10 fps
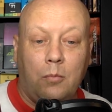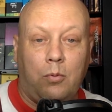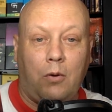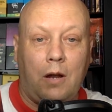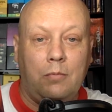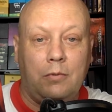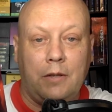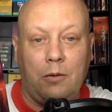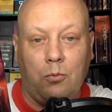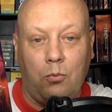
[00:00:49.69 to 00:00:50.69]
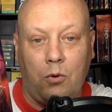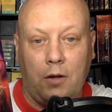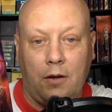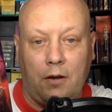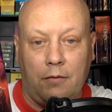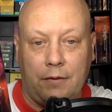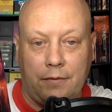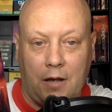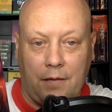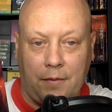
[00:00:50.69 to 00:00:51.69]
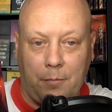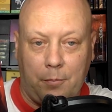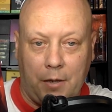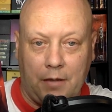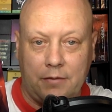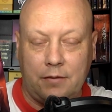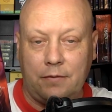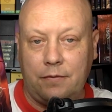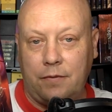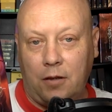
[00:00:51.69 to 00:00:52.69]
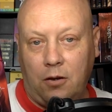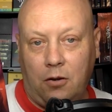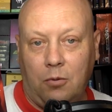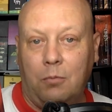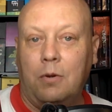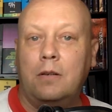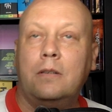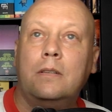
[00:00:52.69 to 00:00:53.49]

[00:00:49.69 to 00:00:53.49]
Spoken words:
probably one of, if not the best film